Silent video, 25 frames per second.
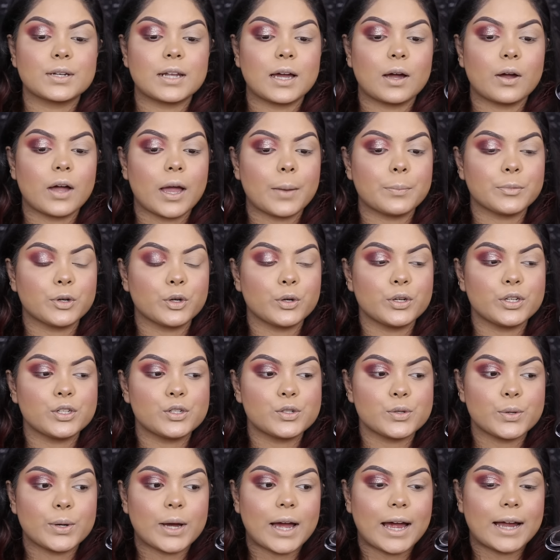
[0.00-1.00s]
now I'm going
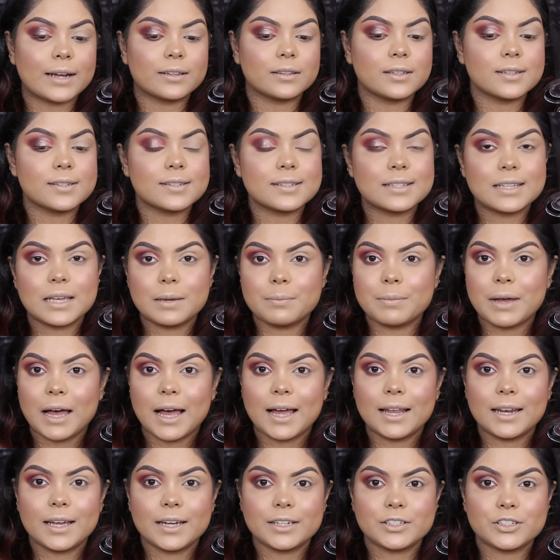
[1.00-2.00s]
to add the same
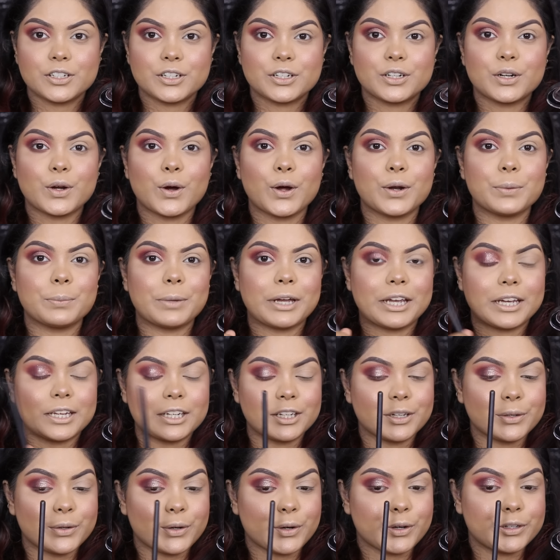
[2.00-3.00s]
highlighter on my
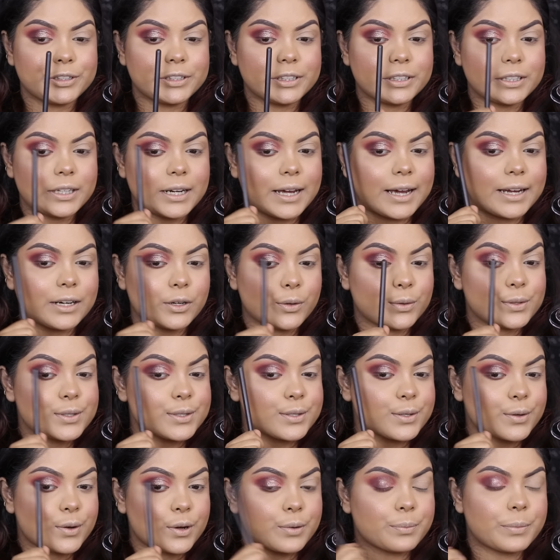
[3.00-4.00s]
inner corner and
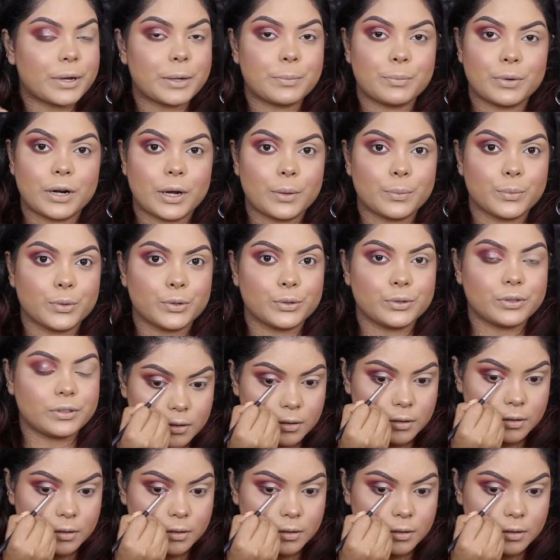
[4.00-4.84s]
also on my brow bone.